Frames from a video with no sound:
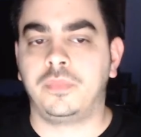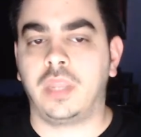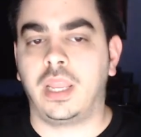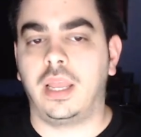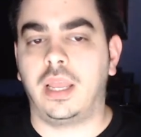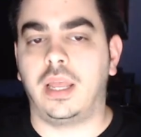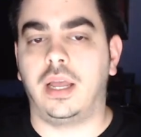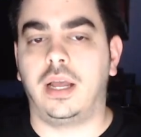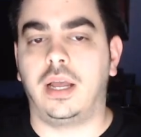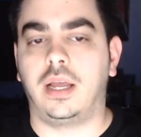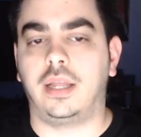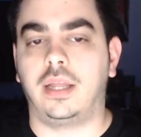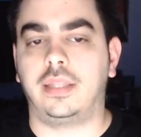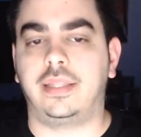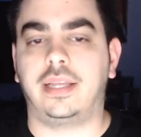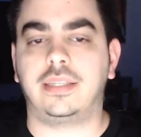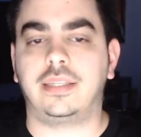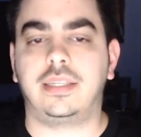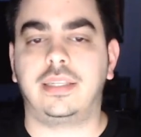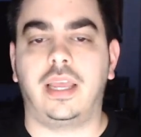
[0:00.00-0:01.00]

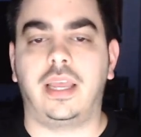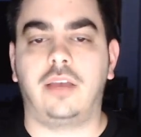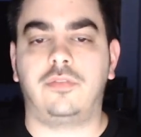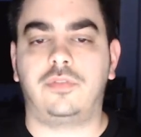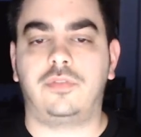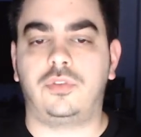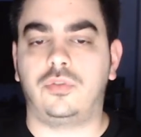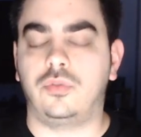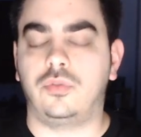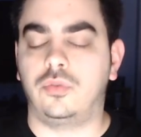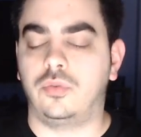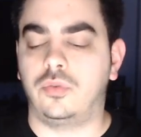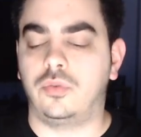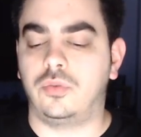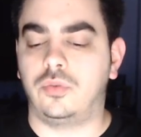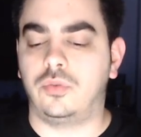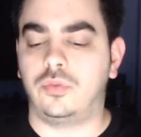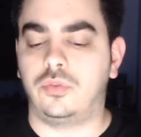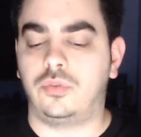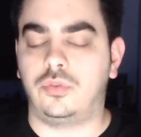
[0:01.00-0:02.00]
doesn't have to
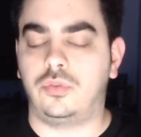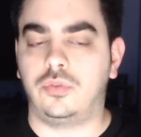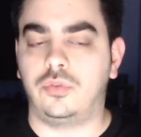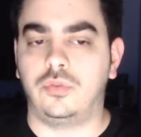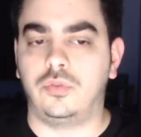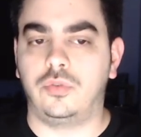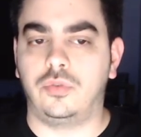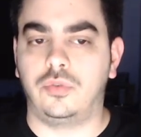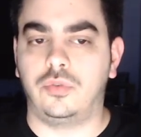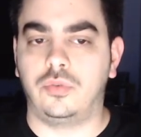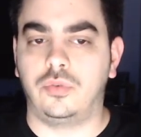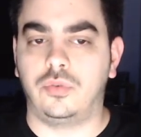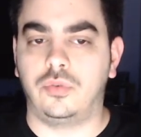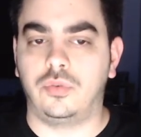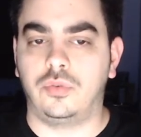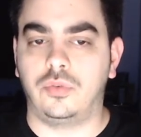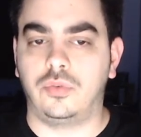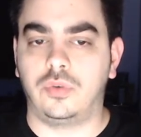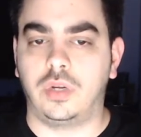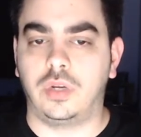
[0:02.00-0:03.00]

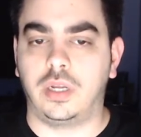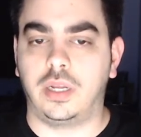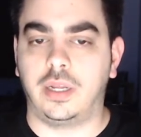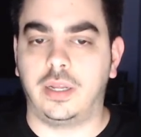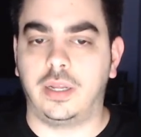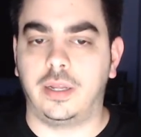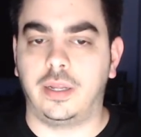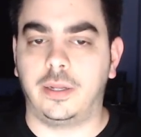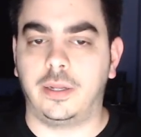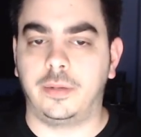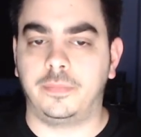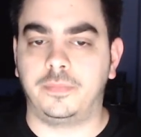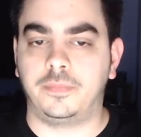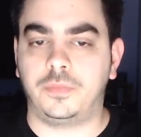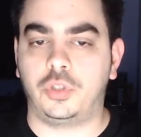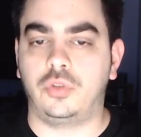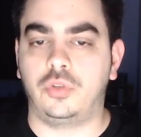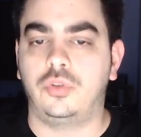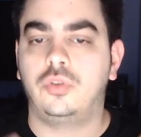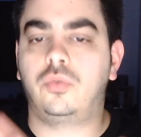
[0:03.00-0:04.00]
do
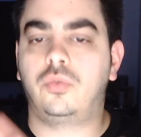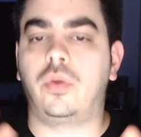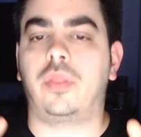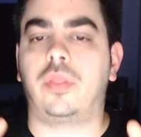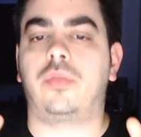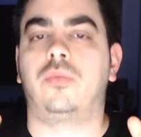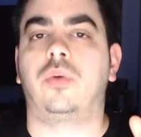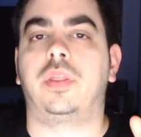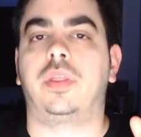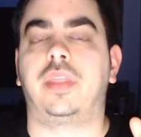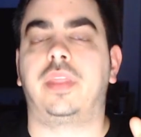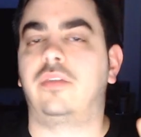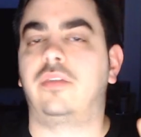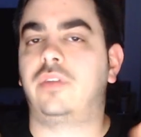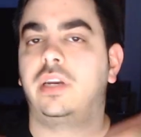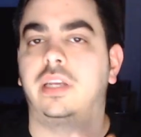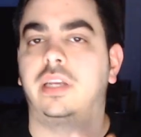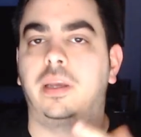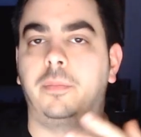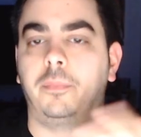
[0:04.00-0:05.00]
with
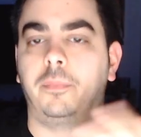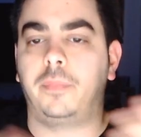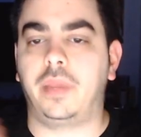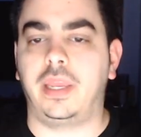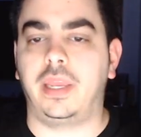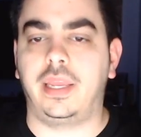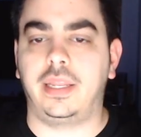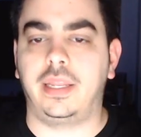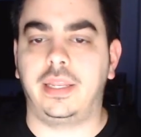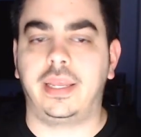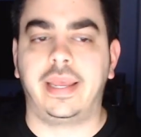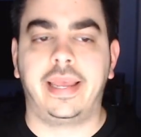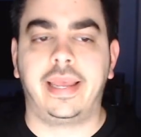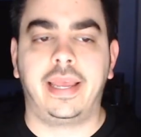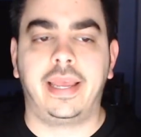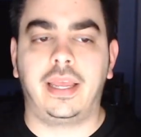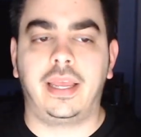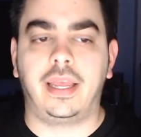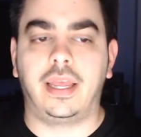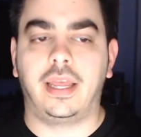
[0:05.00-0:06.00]
whatever campaign,
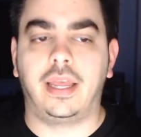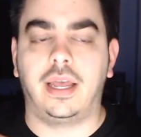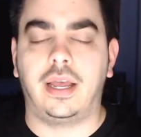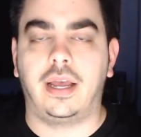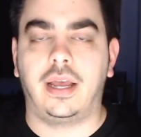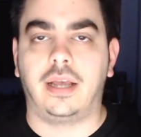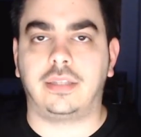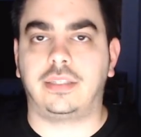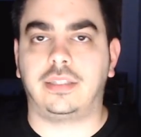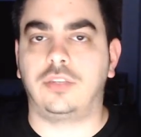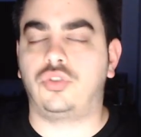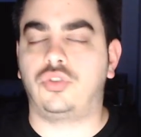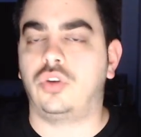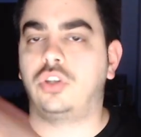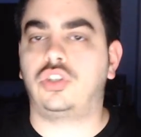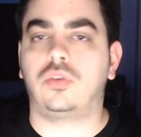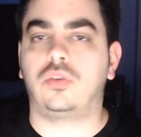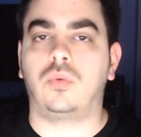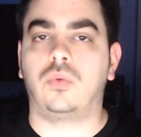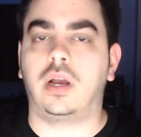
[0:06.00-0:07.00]
a
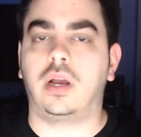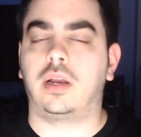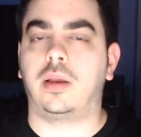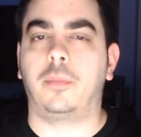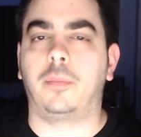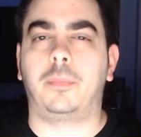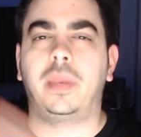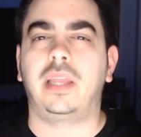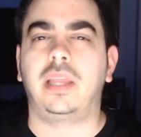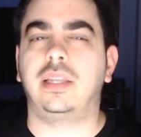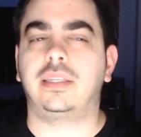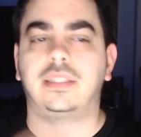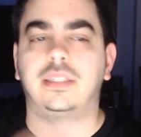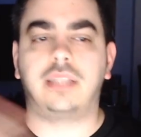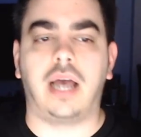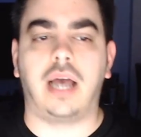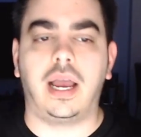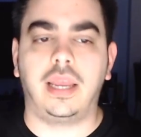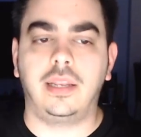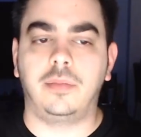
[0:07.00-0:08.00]
situation where a campaign is
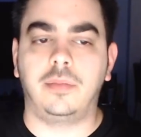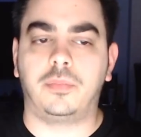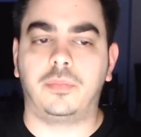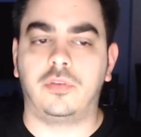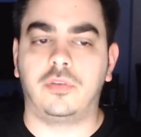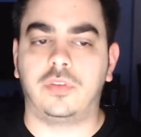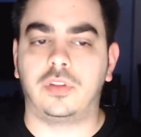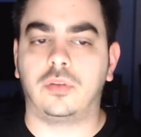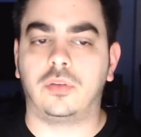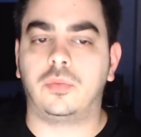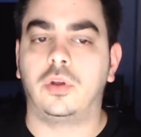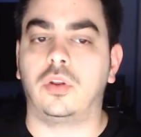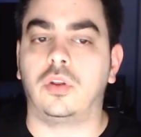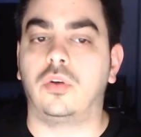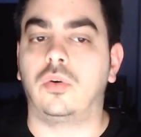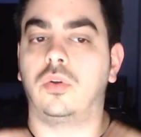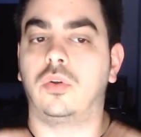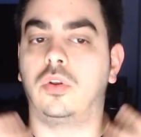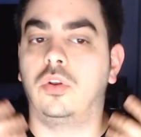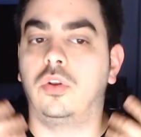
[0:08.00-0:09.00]
highly profitable
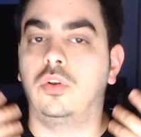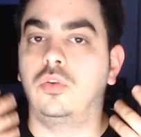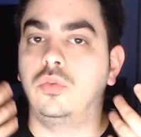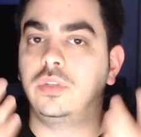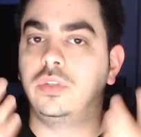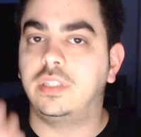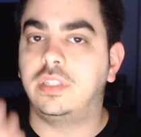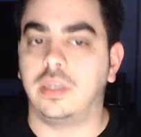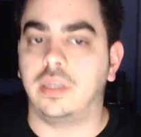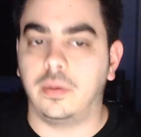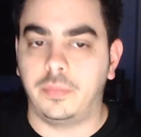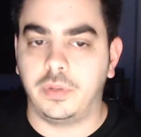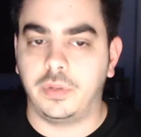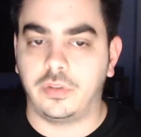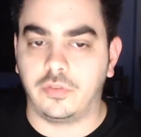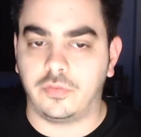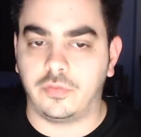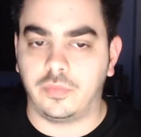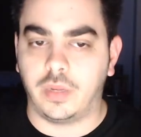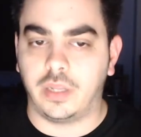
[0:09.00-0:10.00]
or losing a bit
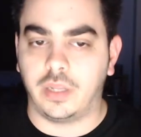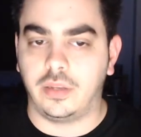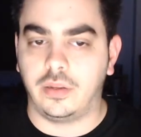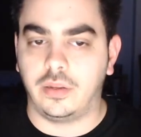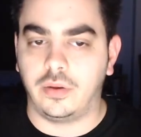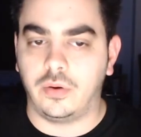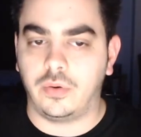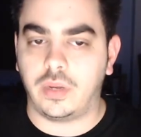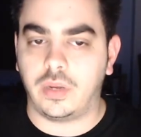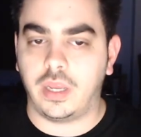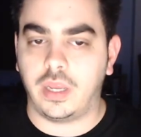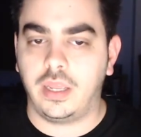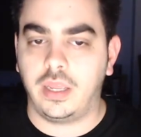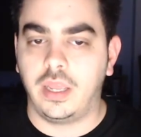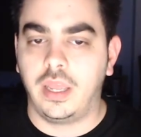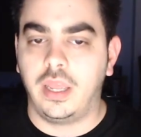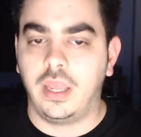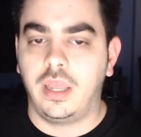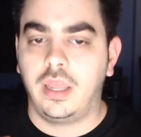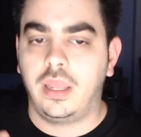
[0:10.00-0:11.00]
of money, okay?
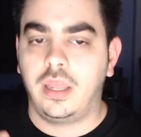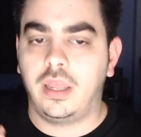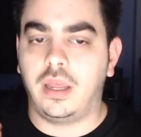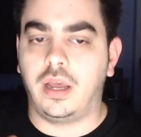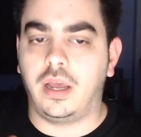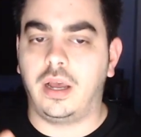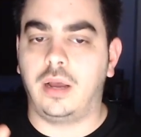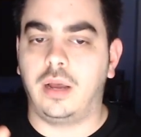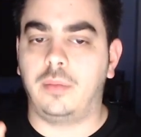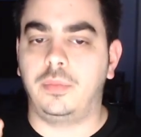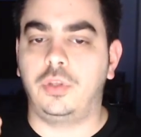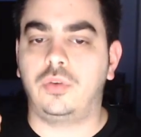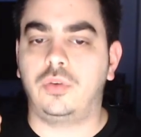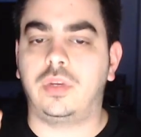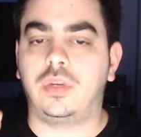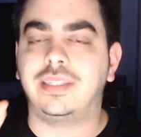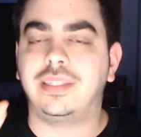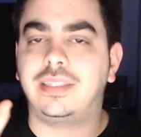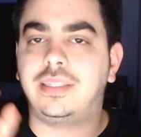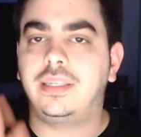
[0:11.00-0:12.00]
You
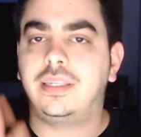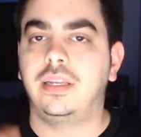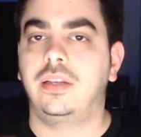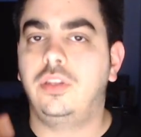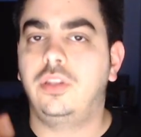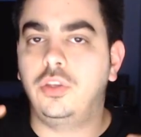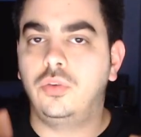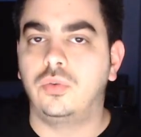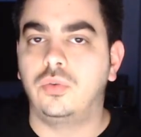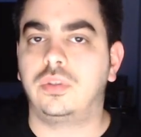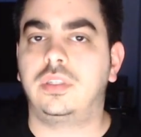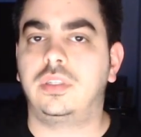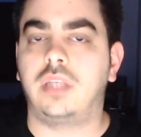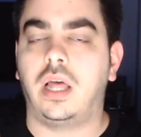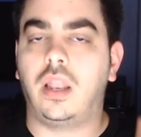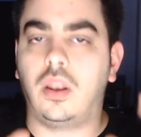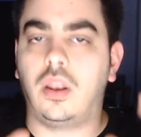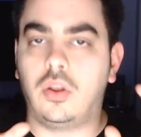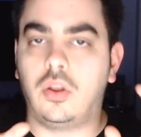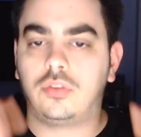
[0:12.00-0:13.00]
can still use a
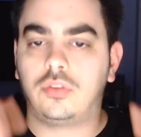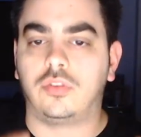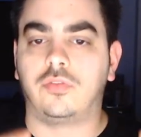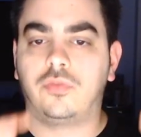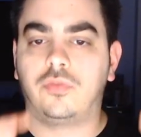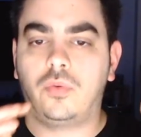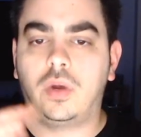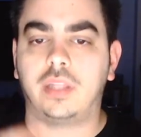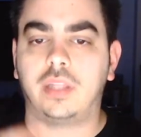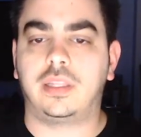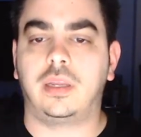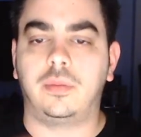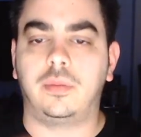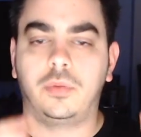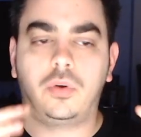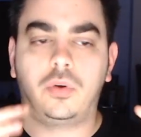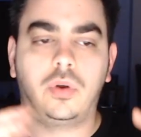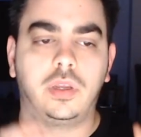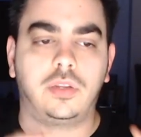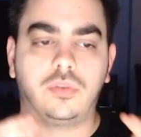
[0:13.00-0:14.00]
lot of what I'm
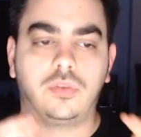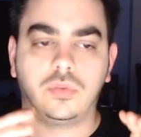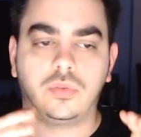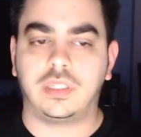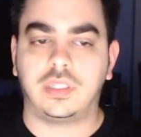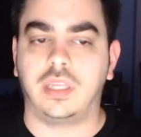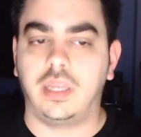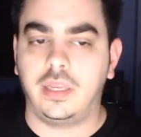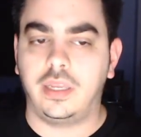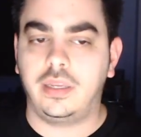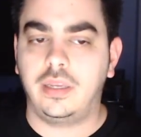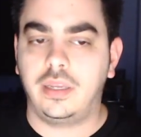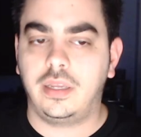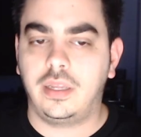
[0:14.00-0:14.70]
going to say